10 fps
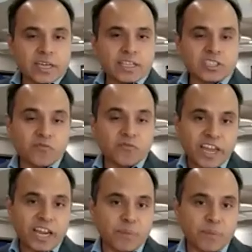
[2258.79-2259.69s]
It's a
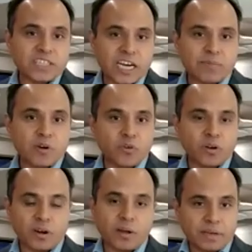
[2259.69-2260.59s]
very big statement
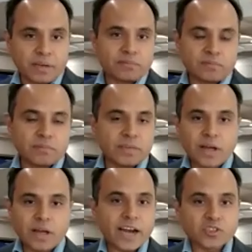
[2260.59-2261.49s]
for, I mean, you know,
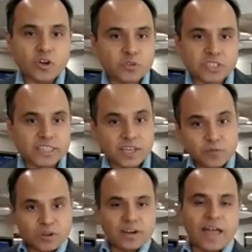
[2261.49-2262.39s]
hats off to Satya
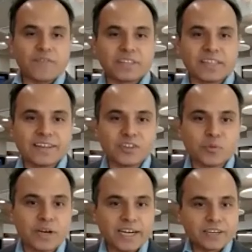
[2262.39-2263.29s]
for having the
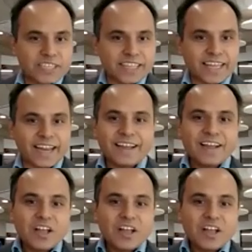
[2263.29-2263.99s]
humility to say that.